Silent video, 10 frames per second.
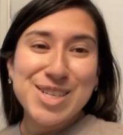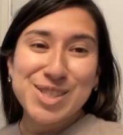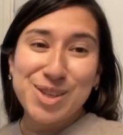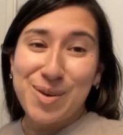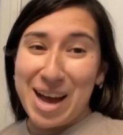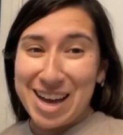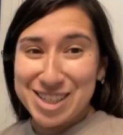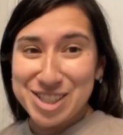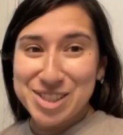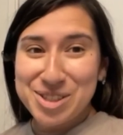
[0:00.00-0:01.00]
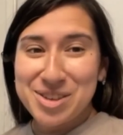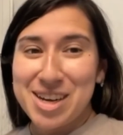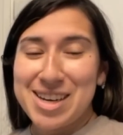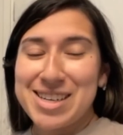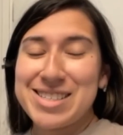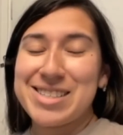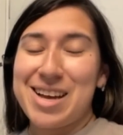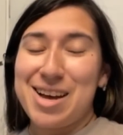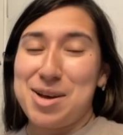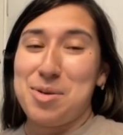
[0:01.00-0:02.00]
so actually you guys
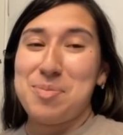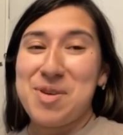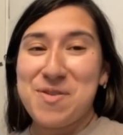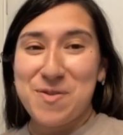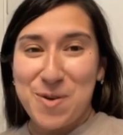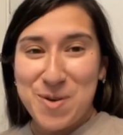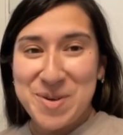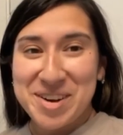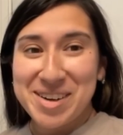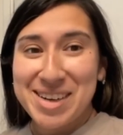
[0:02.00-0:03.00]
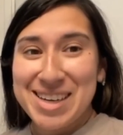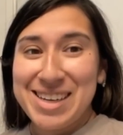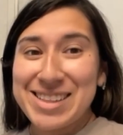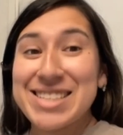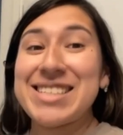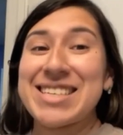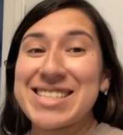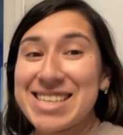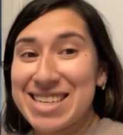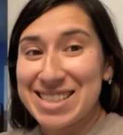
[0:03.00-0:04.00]
uh, before this does
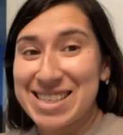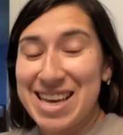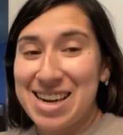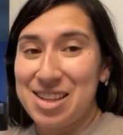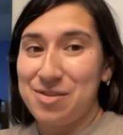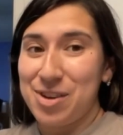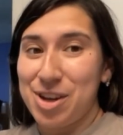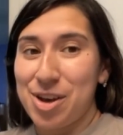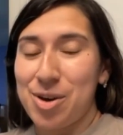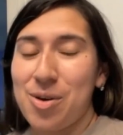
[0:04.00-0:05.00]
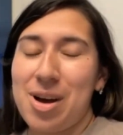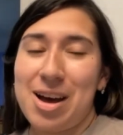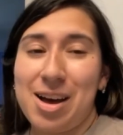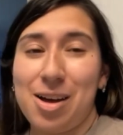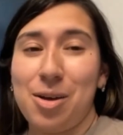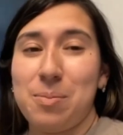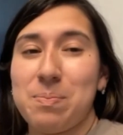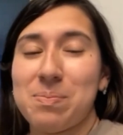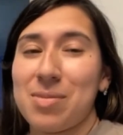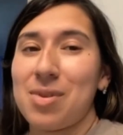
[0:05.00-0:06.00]
cut to the end of the video
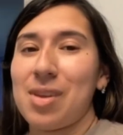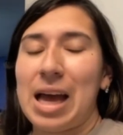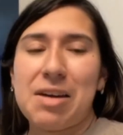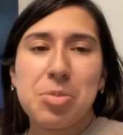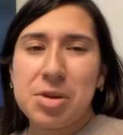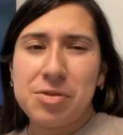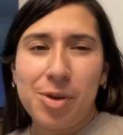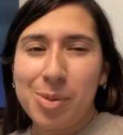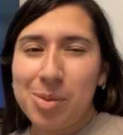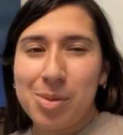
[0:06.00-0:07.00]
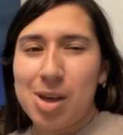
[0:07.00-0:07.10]
um, I haven't been filming me